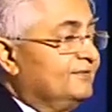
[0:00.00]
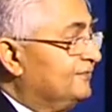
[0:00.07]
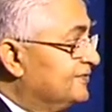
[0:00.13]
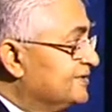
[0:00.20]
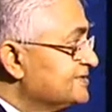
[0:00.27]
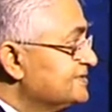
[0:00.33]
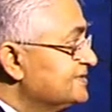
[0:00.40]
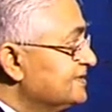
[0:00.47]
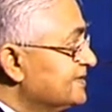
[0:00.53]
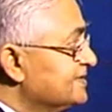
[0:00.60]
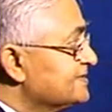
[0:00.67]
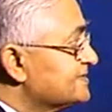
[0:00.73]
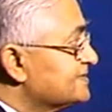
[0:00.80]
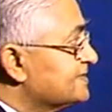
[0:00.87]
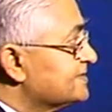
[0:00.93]
This is an
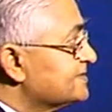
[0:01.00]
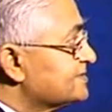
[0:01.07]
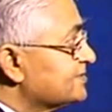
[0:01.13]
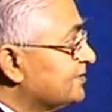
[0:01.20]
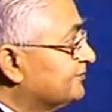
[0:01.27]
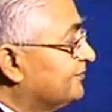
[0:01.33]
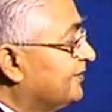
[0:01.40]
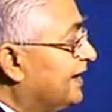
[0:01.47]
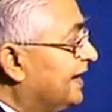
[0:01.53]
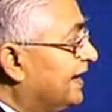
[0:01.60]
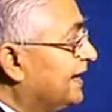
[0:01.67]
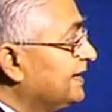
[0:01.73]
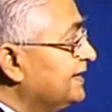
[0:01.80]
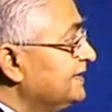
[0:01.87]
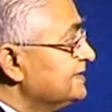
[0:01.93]
instance of
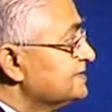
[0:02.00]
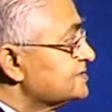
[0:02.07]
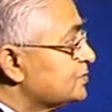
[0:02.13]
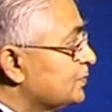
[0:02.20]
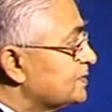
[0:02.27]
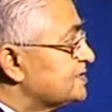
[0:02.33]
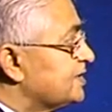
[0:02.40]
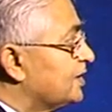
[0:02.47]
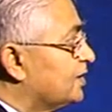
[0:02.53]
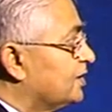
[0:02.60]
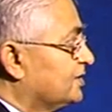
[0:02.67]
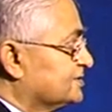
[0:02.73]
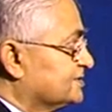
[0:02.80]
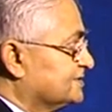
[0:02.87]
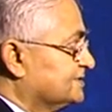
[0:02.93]
high switching
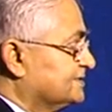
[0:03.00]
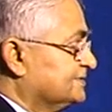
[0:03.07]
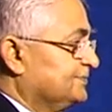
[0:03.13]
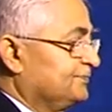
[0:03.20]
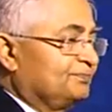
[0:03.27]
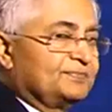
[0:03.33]
costs,